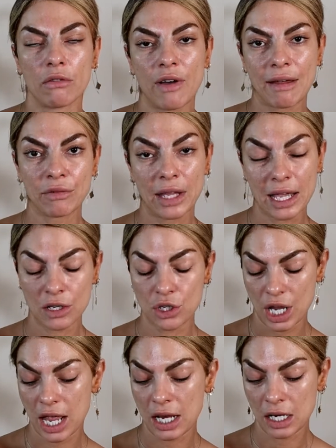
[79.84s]

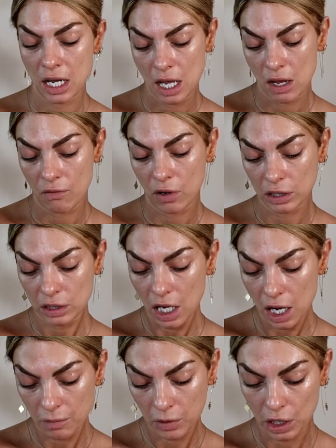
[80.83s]
foundation, what
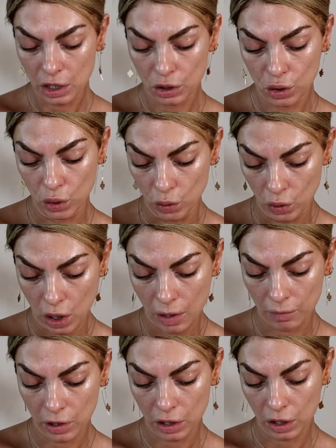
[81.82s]
I'm gonna do,
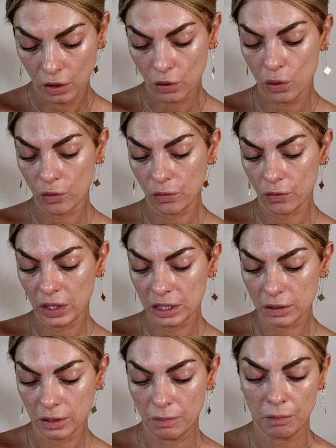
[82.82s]
I'm gonna go
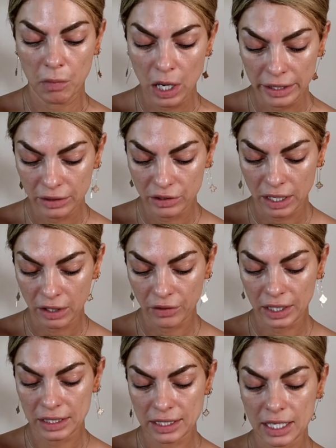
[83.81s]
with
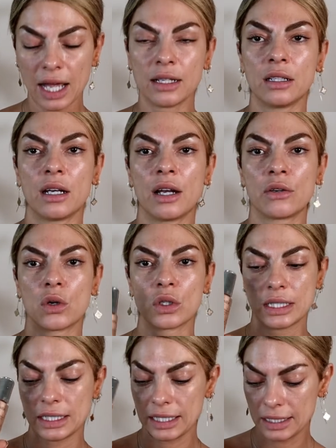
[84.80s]
Byterry
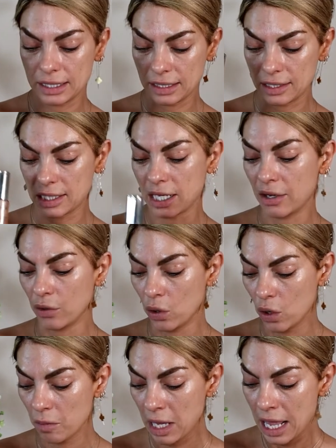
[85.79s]
cellularose CC
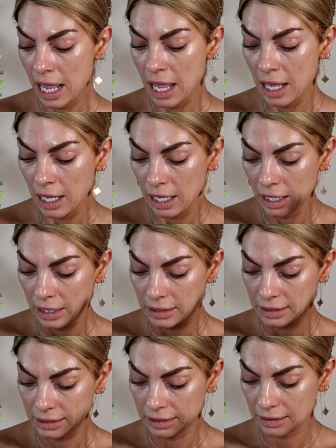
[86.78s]
serum,
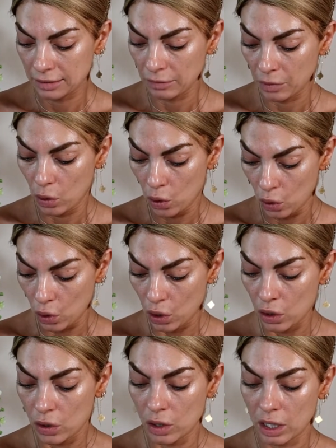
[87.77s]

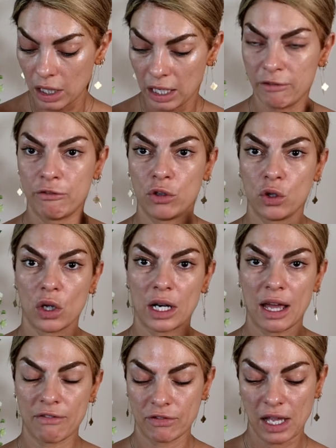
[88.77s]
or if you
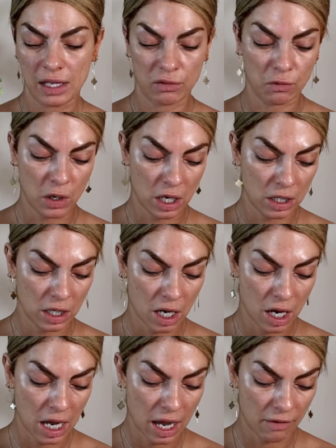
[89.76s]
don't have that one,
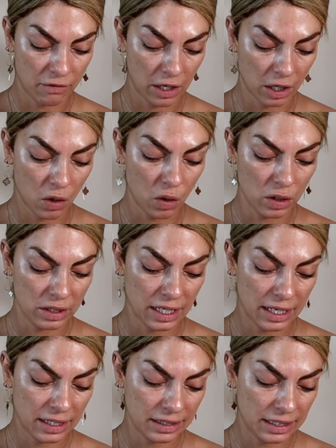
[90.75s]
I have like
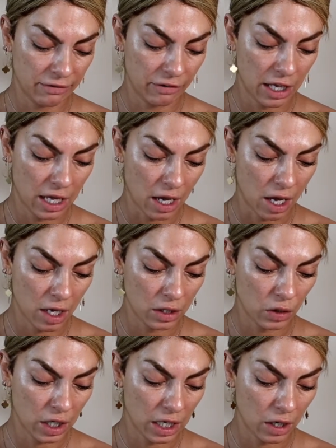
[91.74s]
alternative here.
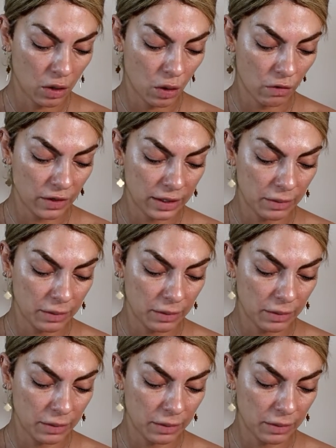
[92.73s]
You can go